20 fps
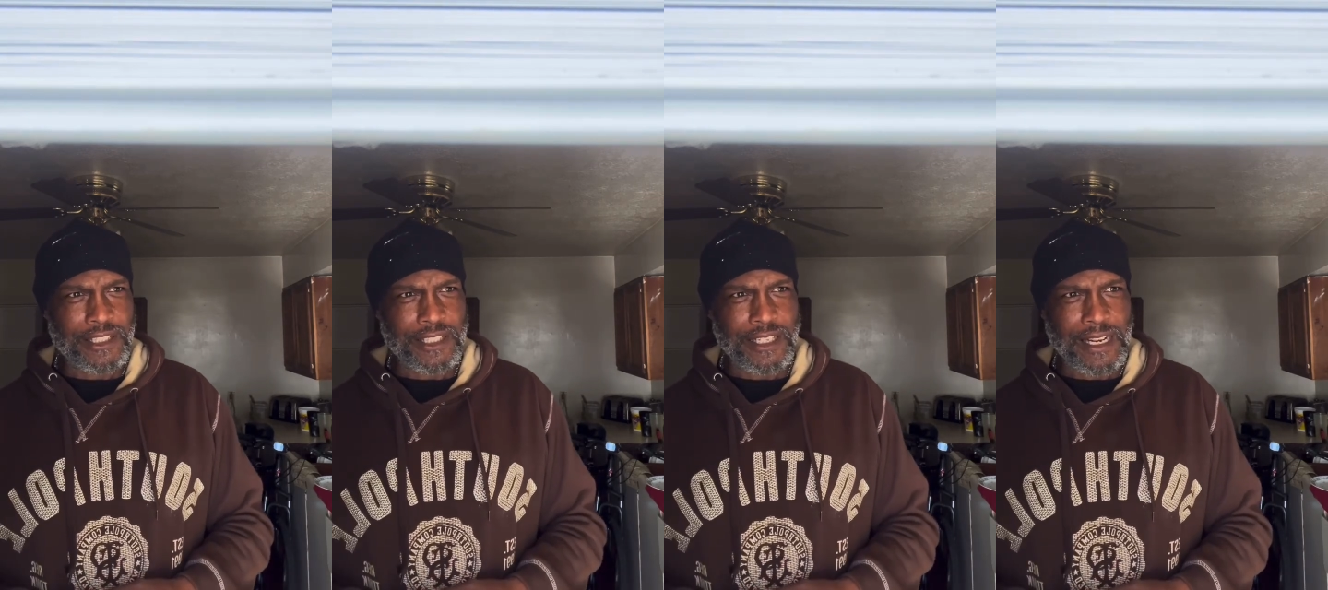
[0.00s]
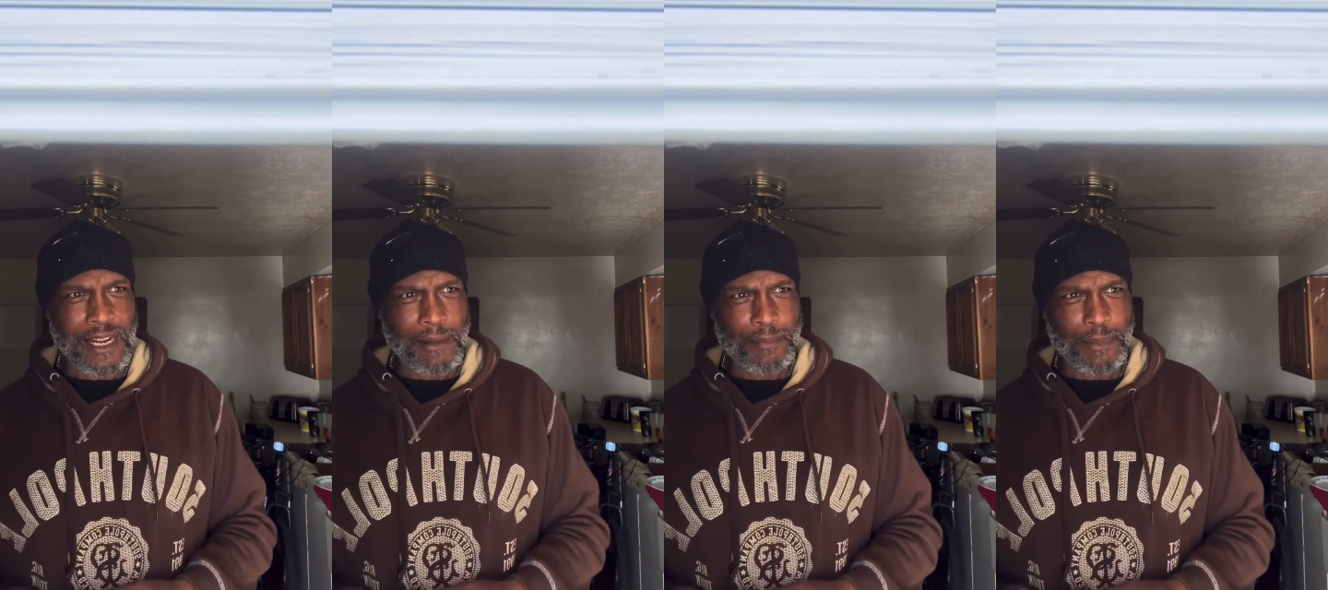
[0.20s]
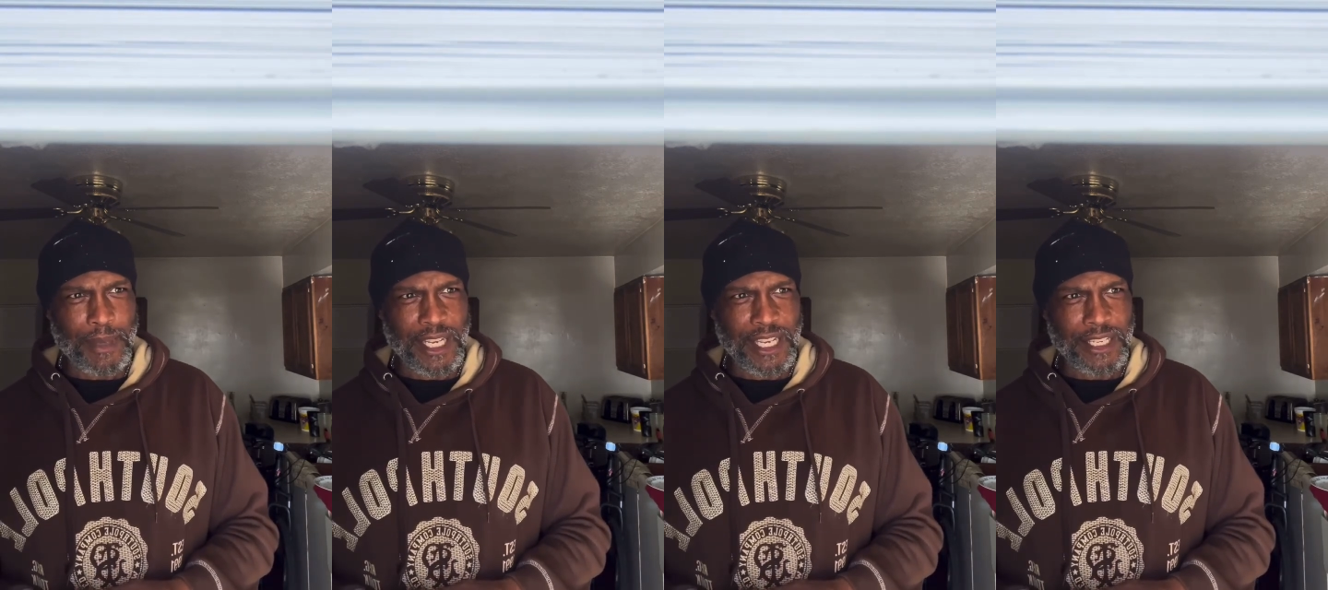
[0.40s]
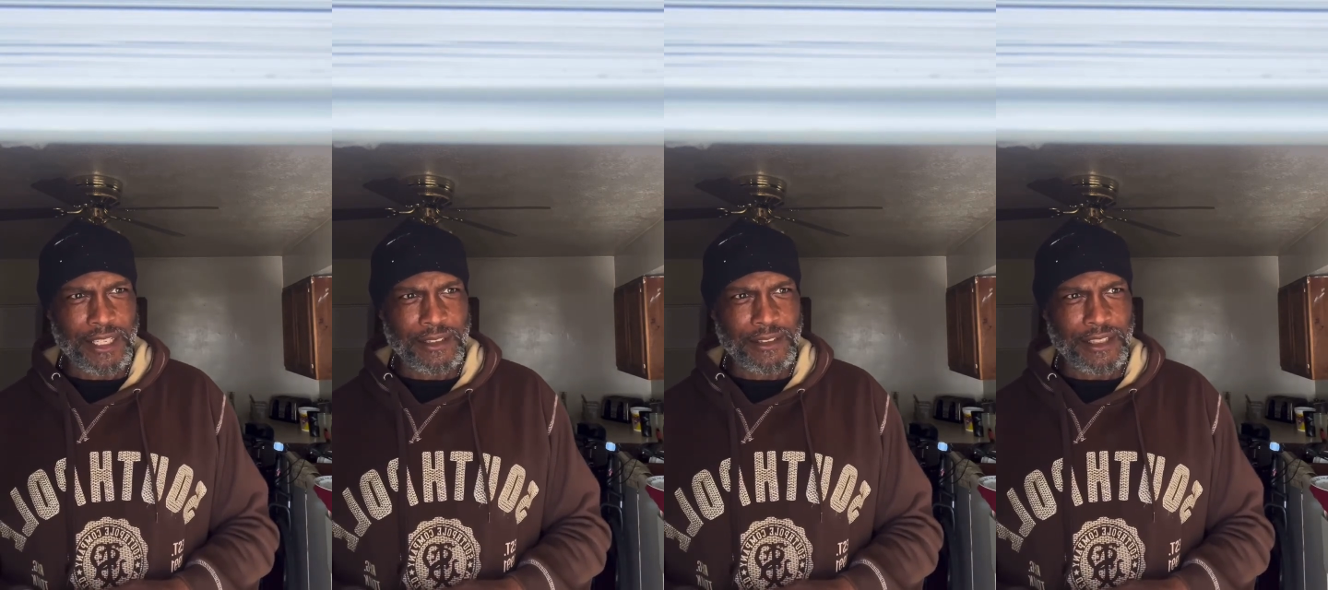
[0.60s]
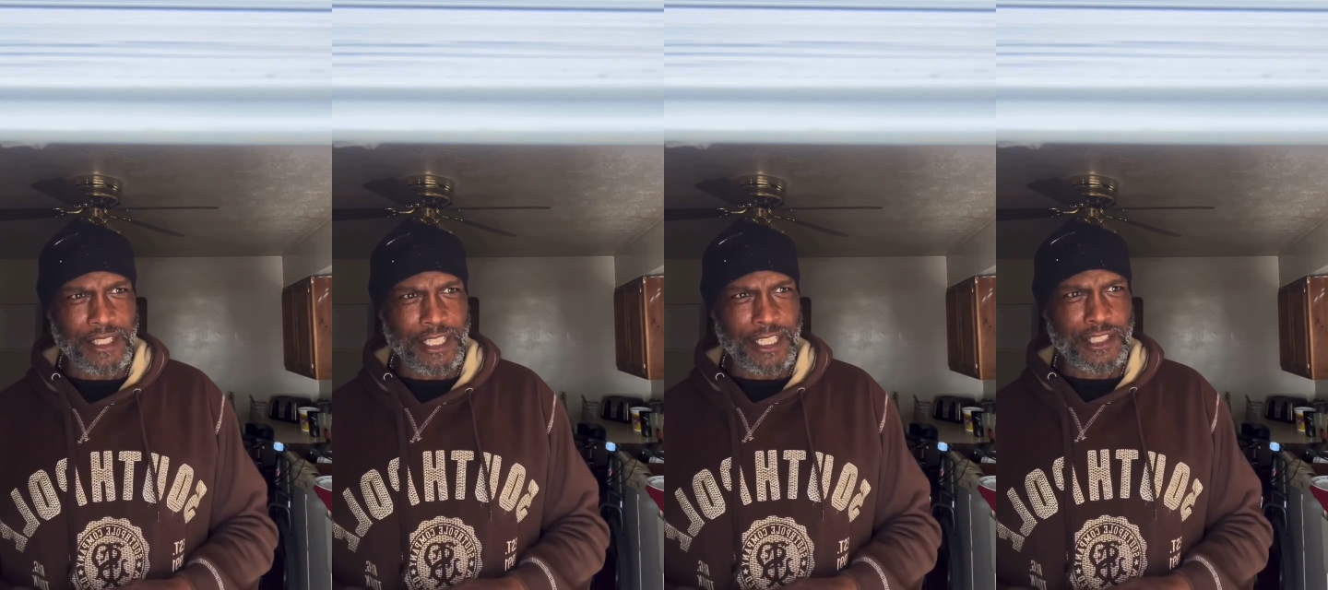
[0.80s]
that I'm
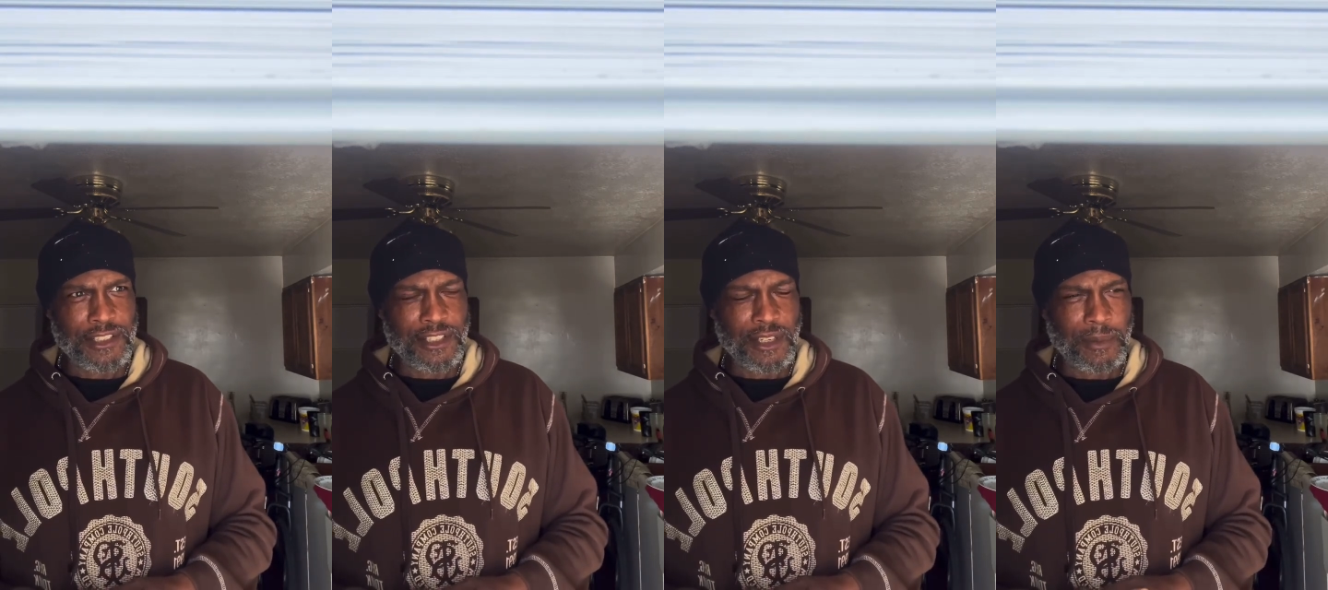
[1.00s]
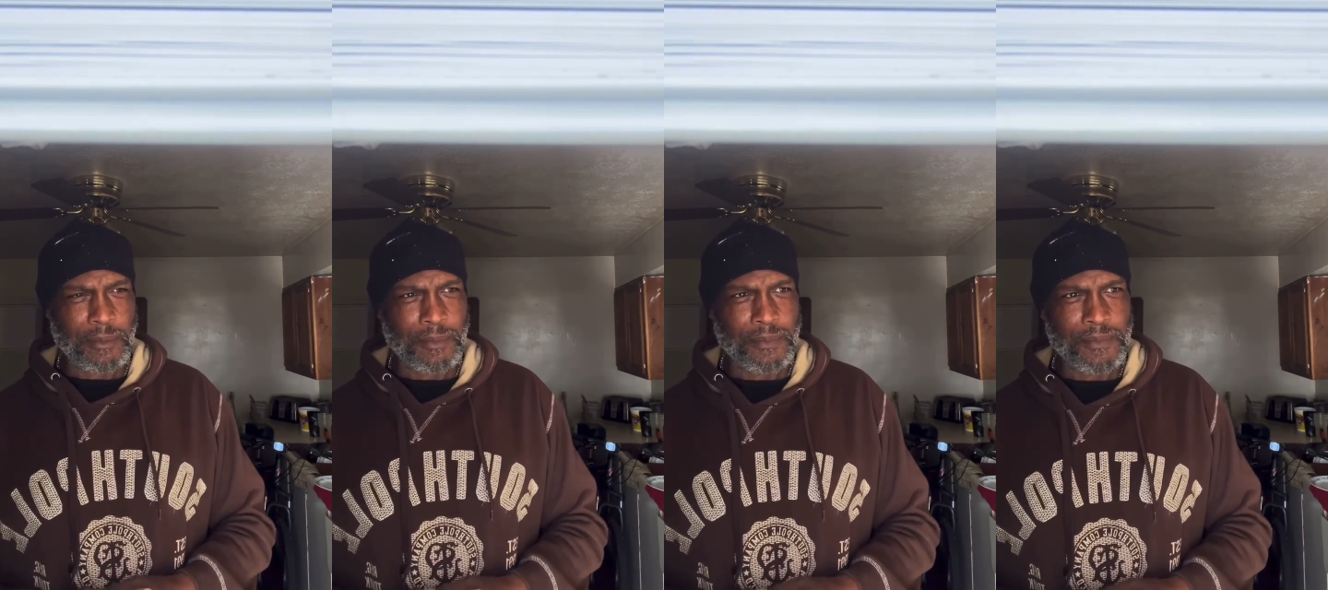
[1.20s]
in, Egypt.